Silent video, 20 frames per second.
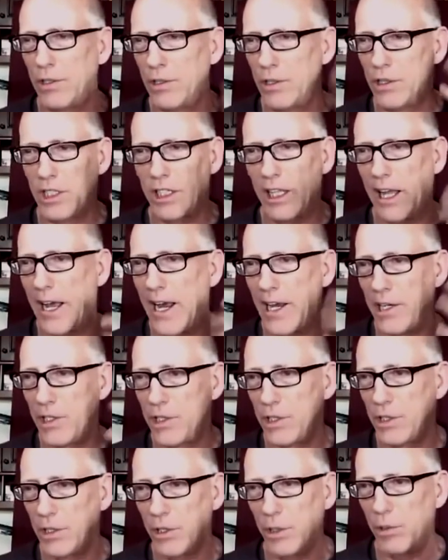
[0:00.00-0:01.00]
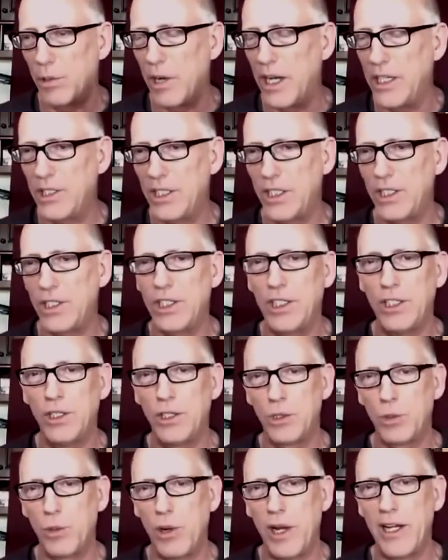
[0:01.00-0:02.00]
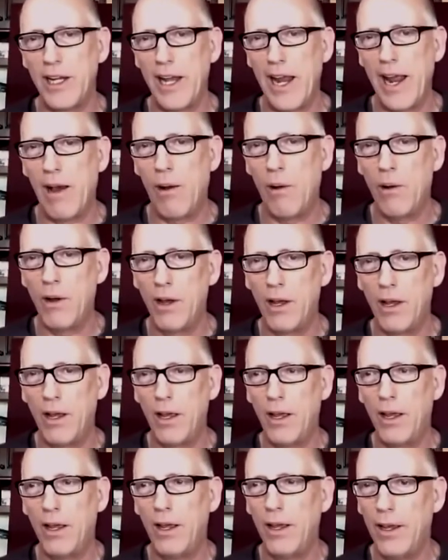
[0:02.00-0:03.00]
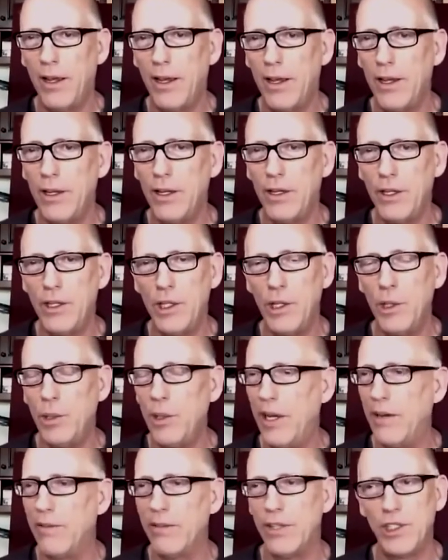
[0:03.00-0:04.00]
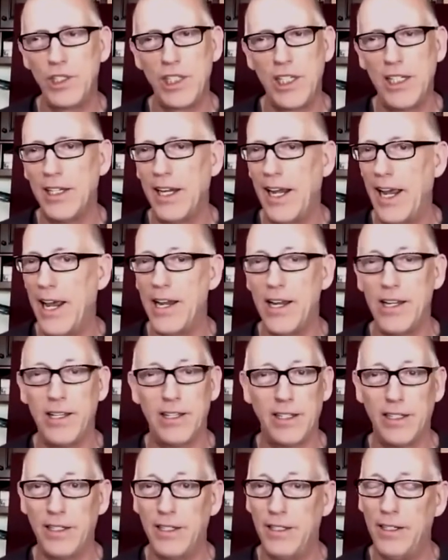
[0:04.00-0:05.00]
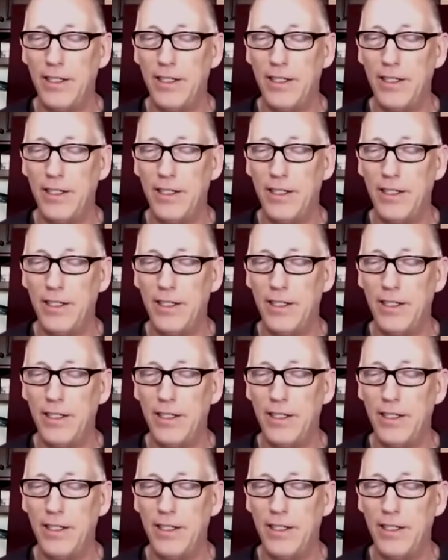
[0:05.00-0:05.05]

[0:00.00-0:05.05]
/ crisis is right now, you haven't seen anything.